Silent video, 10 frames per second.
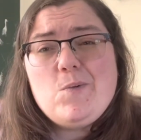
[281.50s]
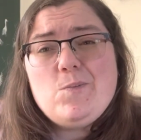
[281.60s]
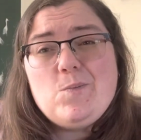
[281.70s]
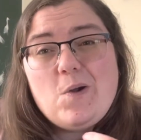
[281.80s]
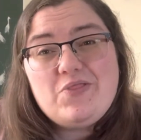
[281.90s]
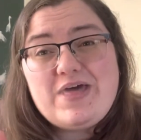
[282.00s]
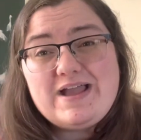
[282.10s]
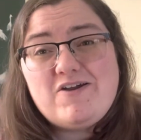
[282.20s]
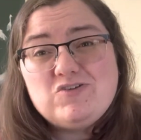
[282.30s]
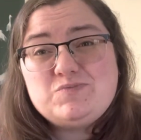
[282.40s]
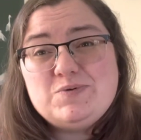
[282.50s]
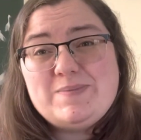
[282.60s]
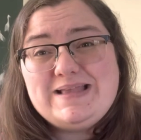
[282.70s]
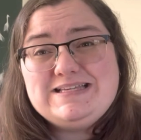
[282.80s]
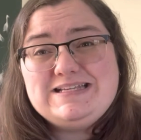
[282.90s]
what that gospel
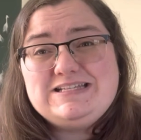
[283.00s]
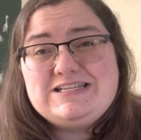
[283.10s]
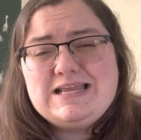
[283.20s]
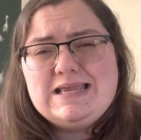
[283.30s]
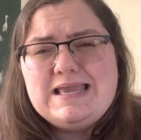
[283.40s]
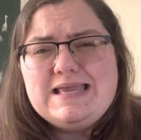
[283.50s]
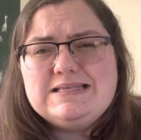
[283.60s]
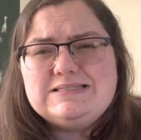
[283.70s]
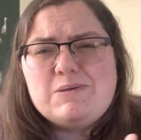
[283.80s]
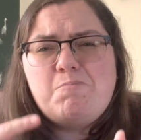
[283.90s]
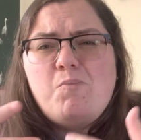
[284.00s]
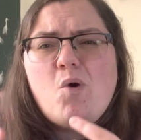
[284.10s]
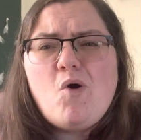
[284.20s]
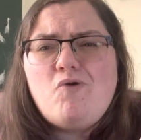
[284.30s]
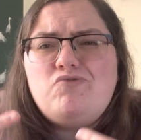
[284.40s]
message is
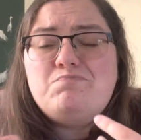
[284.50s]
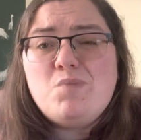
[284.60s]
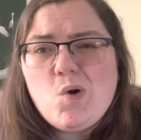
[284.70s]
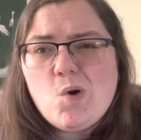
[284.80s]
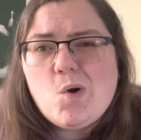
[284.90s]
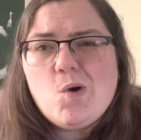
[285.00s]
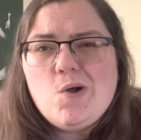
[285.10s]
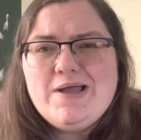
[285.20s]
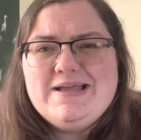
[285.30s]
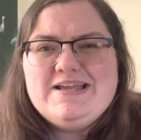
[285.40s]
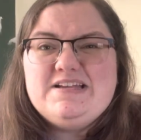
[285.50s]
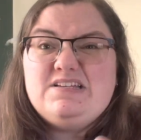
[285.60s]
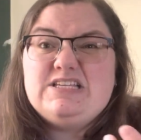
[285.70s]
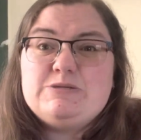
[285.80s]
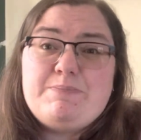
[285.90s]
more and more,
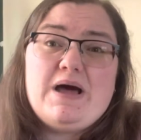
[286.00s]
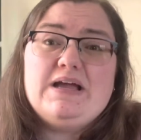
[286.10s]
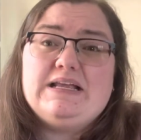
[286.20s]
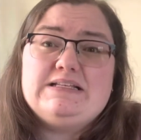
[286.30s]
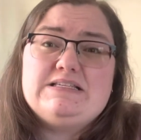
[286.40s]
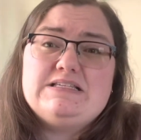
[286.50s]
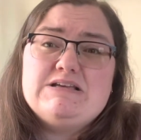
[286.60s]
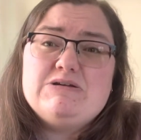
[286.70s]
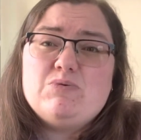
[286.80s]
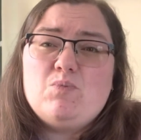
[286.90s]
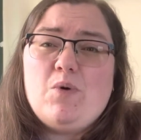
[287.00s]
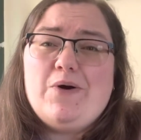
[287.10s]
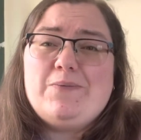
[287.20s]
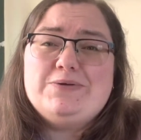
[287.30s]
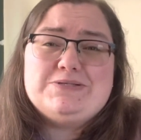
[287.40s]
despite
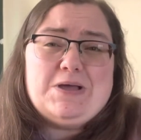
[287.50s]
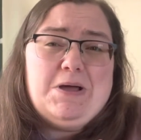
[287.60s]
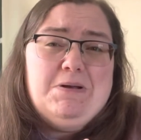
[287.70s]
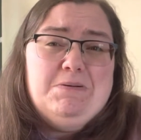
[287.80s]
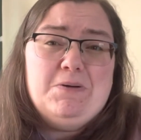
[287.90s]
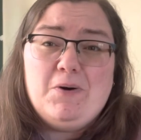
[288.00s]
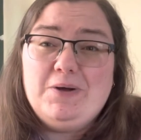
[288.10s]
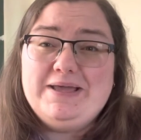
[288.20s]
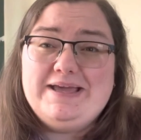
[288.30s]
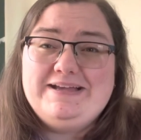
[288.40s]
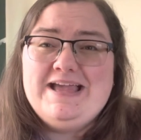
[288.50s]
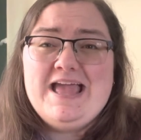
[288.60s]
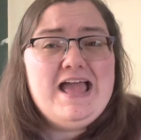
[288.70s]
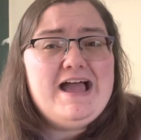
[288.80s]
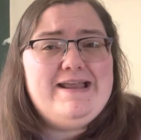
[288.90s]
what was annoying
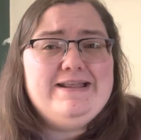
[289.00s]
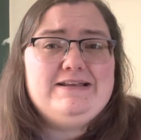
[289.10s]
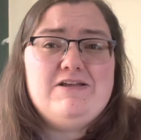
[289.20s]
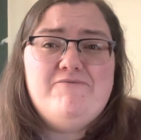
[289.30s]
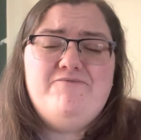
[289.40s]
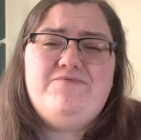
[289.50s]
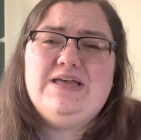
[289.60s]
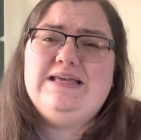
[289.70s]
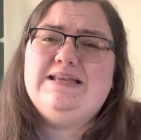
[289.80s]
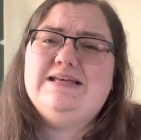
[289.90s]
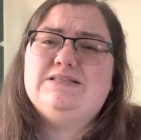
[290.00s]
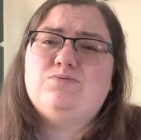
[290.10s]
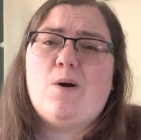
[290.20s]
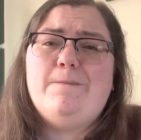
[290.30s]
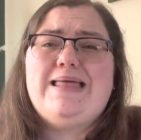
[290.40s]
and inconvenience,
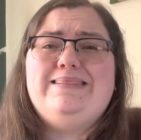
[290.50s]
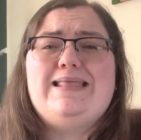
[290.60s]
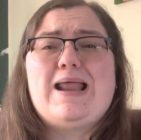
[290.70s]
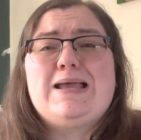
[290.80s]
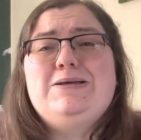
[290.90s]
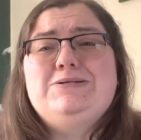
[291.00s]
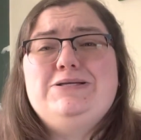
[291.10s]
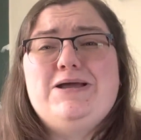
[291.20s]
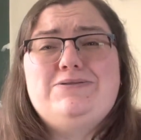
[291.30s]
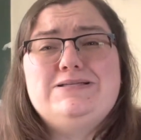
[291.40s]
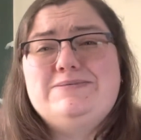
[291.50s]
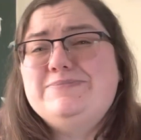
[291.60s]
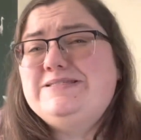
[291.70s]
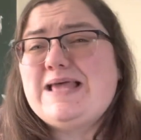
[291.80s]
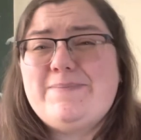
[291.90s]
what meant that I couldn't go to some
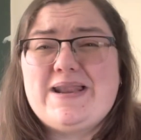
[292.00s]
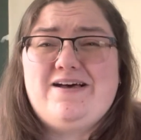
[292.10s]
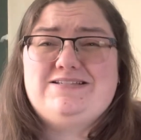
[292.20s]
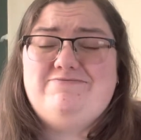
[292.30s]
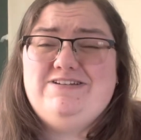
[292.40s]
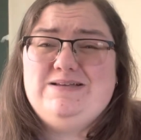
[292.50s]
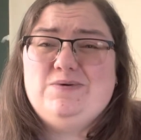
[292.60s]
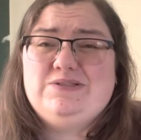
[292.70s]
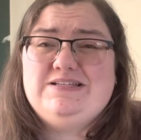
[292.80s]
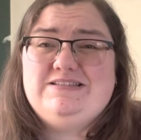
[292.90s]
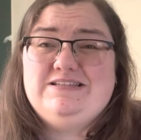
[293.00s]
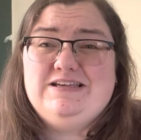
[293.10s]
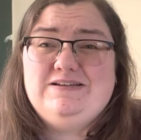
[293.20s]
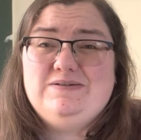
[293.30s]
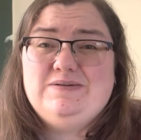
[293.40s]
seminars I really wanted to.